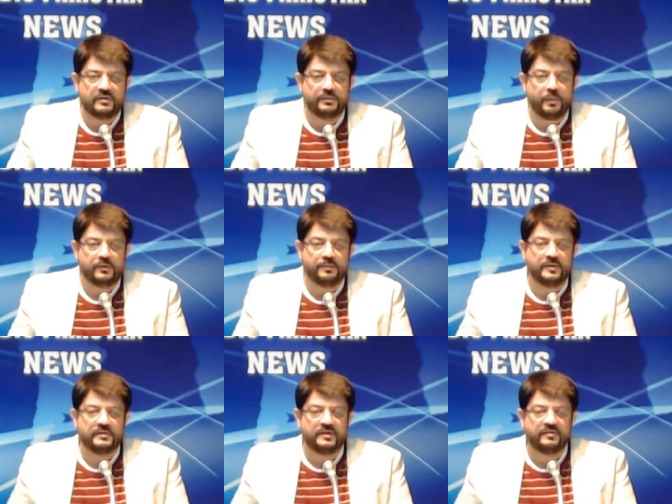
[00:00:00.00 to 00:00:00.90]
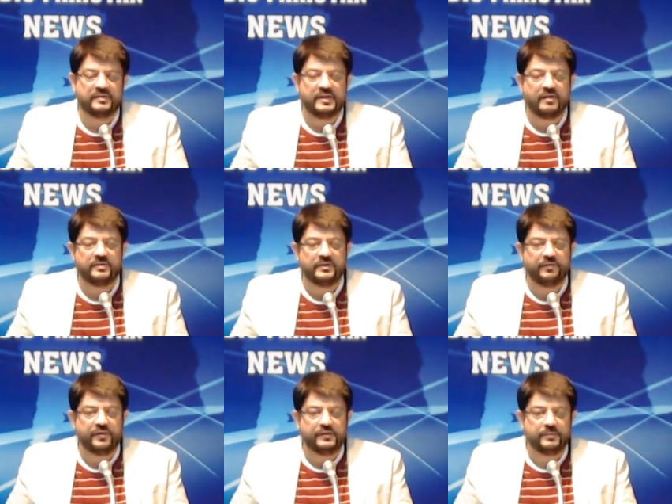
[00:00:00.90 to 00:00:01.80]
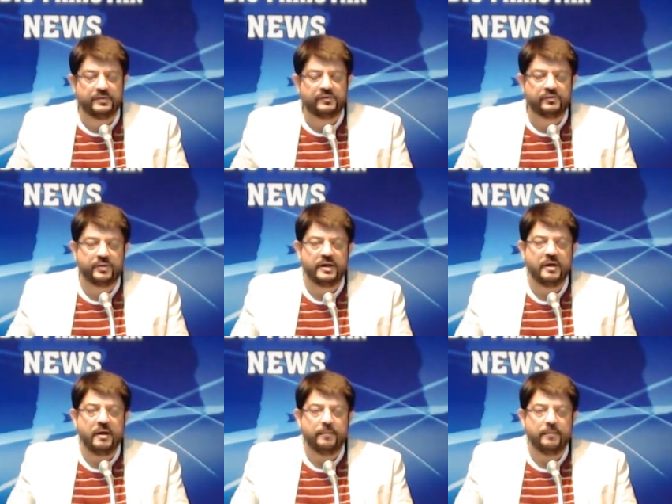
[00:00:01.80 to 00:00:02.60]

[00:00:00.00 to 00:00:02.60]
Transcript: Spokesperson of the Saudi Defense Ministry,